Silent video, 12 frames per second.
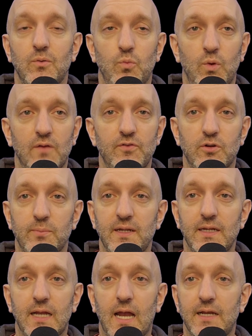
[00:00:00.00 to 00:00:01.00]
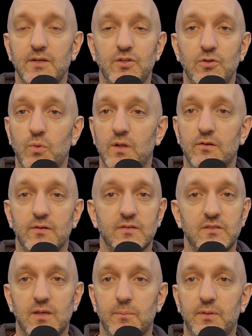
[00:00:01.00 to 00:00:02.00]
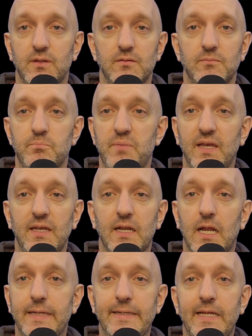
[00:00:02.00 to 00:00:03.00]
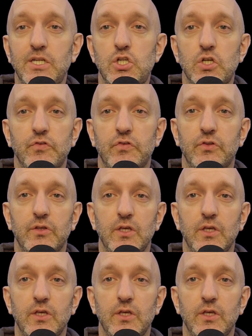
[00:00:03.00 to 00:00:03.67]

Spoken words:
Whatever you're being guided to, whether it's something big and audacious,